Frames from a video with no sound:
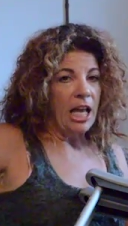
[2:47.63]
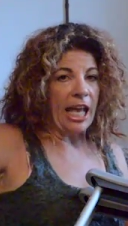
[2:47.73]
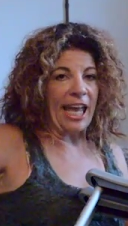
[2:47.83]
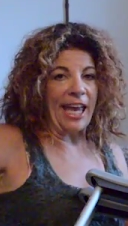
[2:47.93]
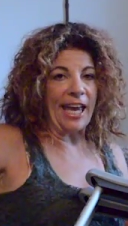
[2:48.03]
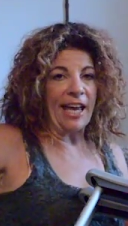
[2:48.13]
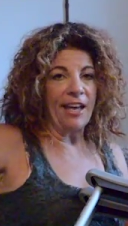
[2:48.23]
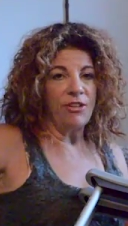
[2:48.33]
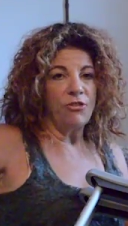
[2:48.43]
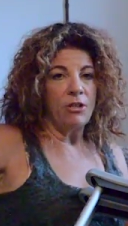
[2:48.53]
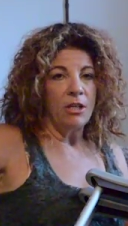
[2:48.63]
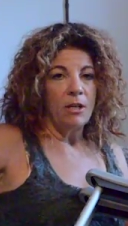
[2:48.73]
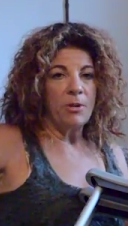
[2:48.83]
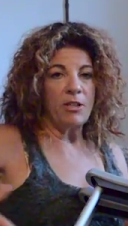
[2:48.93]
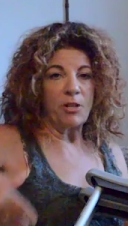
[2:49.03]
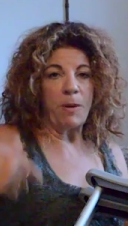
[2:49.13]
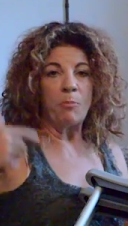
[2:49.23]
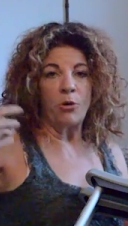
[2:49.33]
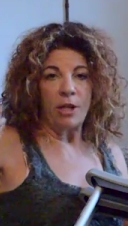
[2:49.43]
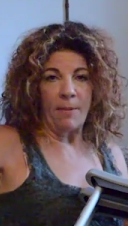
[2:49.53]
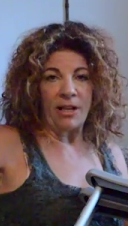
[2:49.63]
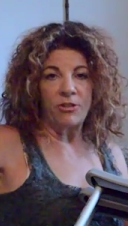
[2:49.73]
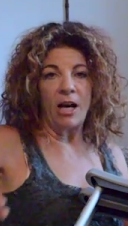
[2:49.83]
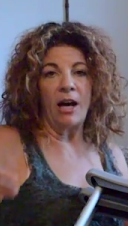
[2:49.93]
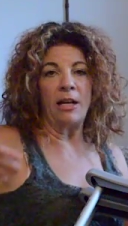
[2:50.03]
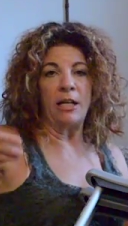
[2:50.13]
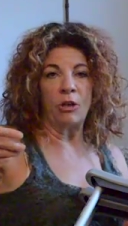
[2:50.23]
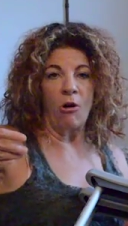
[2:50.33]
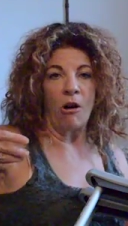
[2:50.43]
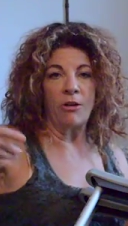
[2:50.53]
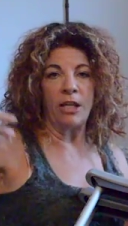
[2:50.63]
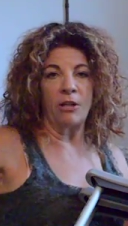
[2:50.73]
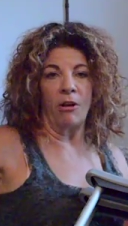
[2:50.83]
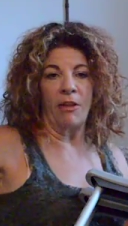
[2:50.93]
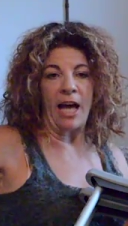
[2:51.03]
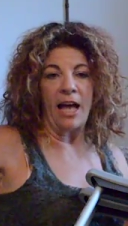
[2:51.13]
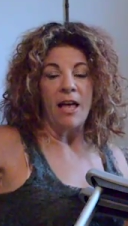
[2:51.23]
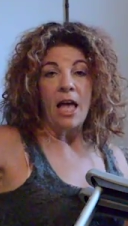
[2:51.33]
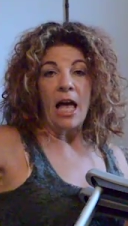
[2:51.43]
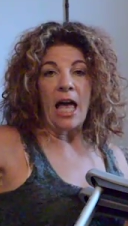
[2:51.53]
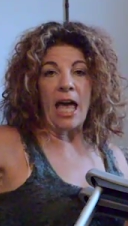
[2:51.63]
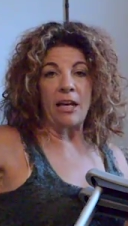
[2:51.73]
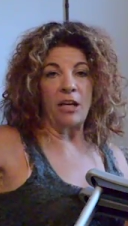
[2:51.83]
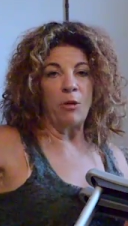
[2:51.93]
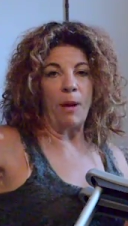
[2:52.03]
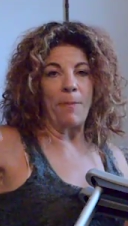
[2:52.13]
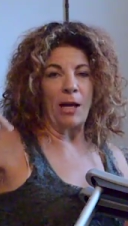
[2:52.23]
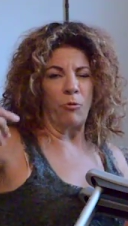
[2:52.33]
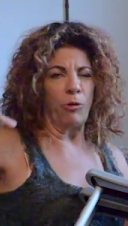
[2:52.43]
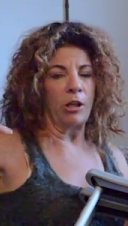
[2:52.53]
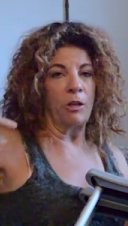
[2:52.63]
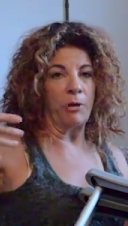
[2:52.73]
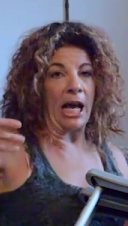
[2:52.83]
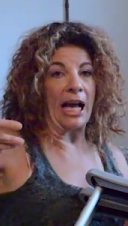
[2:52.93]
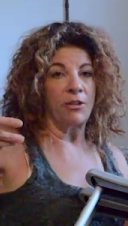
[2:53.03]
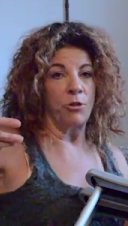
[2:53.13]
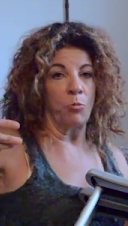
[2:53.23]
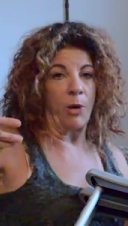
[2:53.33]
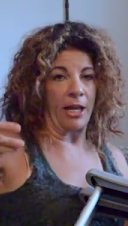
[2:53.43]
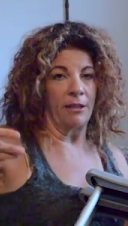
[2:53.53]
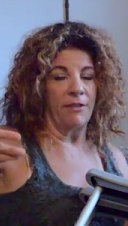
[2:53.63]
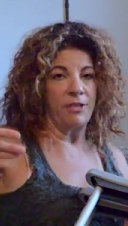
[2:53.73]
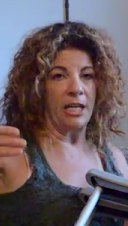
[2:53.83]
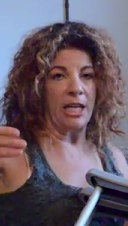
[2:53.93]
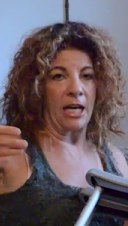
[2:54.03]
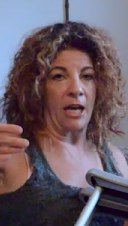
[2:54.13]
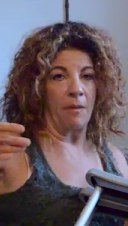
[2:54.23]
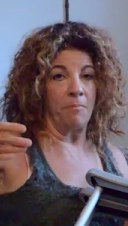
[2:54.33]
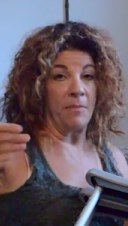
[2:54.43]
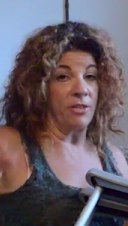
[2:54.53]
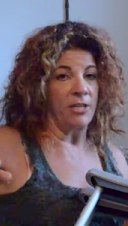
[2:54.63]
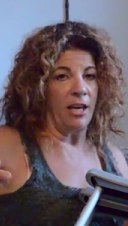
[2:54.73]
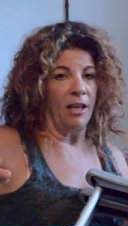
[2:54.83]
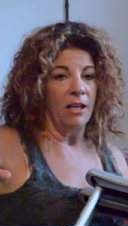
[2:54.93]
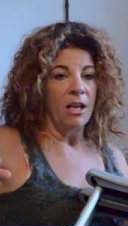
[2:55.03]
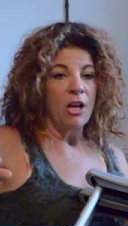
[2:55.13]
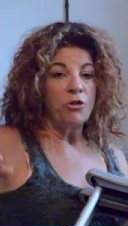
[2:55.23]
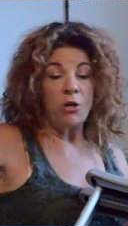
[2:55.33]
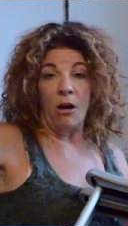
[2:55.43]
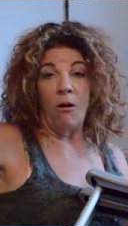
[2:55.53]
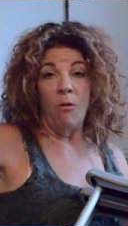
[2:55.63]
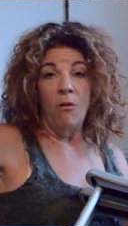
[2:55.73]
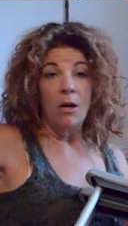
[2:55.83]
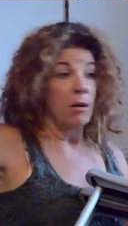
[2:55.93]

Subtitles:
and because I spent more time outside and gardening and all that, and I know my body really reacts to weightlifting, and I miss it. So